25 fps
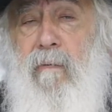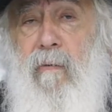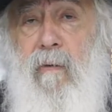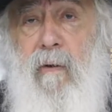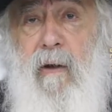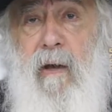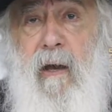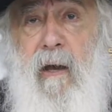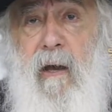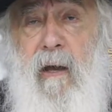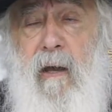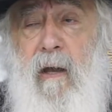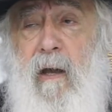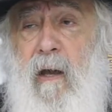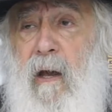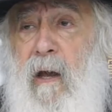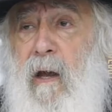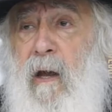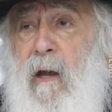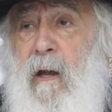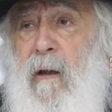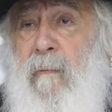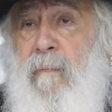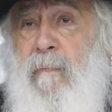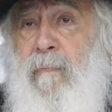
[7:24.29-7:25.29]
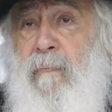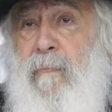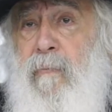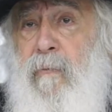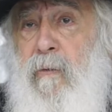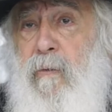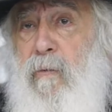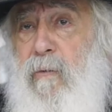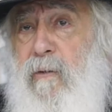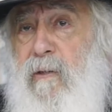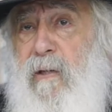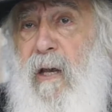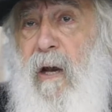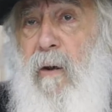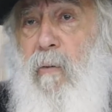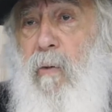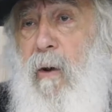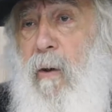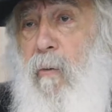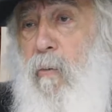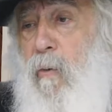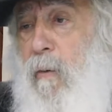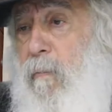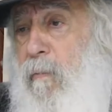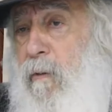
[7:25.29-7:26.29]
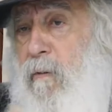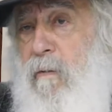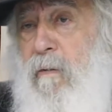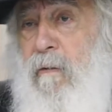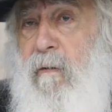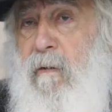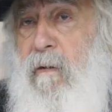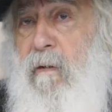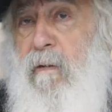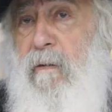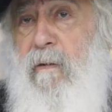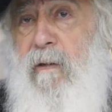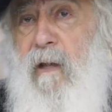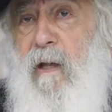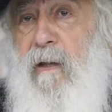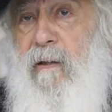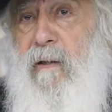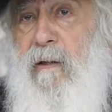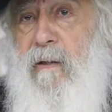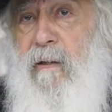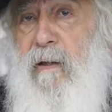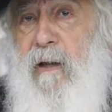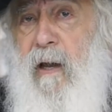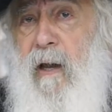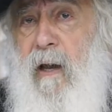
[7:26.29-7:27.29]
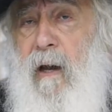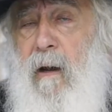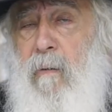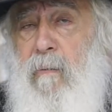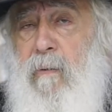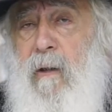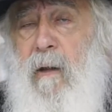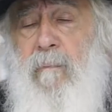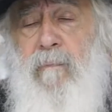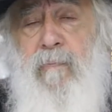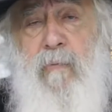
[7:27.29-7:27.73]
Okay, you see a woman, get out.